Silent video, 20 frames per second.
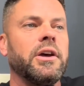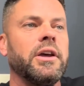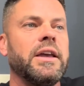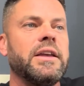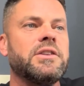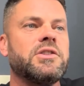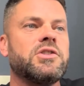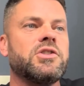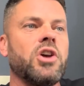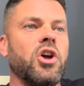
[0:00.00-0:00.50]

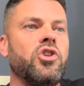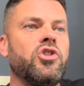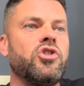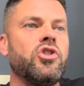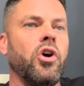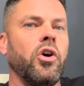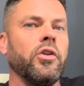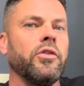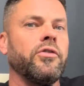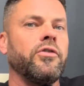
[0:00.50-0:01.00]
It's
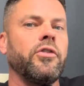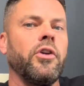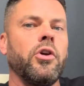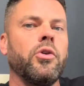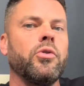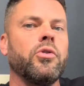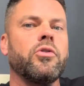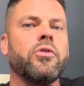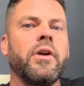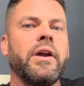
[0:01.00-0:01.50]
not
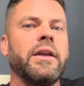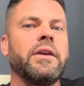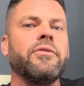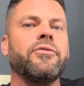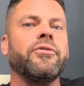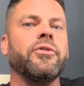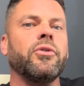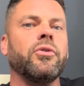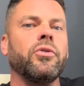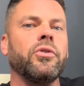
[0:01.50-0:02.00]
so great
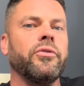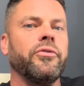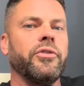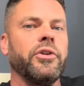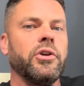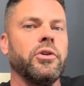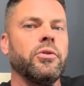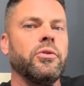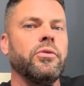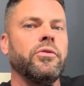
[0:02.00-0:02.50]
for the
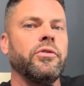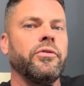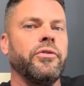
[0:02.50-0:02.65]
views.